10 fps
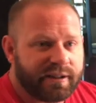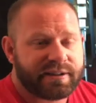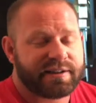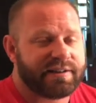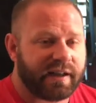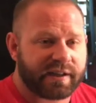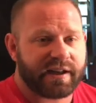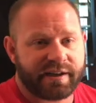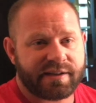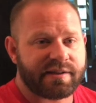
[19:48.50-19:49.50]
stuck
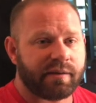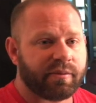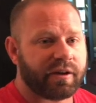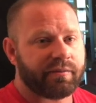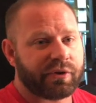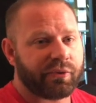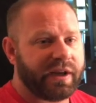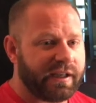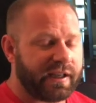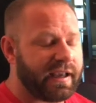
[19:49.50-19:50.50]
kind of somewhere in
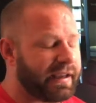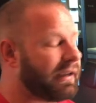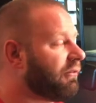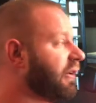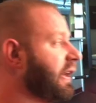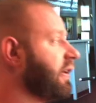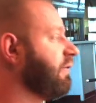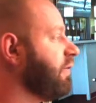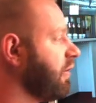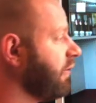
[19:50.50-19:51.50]
between. You can't get really good
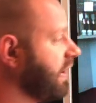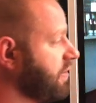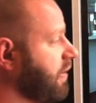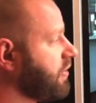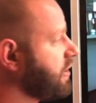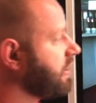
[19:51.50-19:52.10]
full range of motion